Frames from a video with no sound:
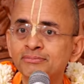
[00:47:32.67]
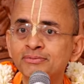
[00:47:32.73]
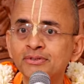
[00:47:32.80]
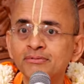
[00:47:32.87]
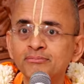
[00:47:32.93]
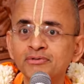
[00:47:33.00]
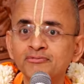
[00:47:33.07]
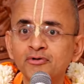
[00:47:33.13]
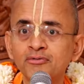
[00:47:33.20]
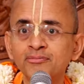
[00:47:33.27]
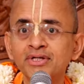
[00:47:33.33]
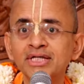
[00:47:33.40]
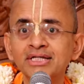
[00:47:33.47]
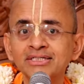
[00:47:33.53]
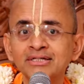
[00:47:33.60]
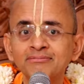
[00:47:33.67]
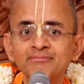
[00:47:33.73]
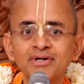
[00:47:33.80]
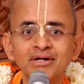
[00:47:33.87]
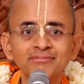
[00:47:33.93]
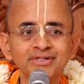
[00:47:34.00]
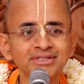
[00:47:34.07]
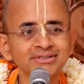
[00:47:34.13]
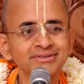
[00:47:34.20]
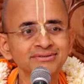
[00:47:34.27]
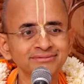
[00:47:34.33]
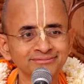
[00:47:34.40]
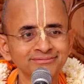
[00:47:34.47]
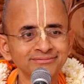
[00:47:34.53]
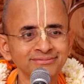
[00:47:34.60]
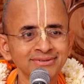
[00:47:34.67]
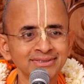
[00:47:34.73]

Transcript: to people before making them Brahmans. Hmm?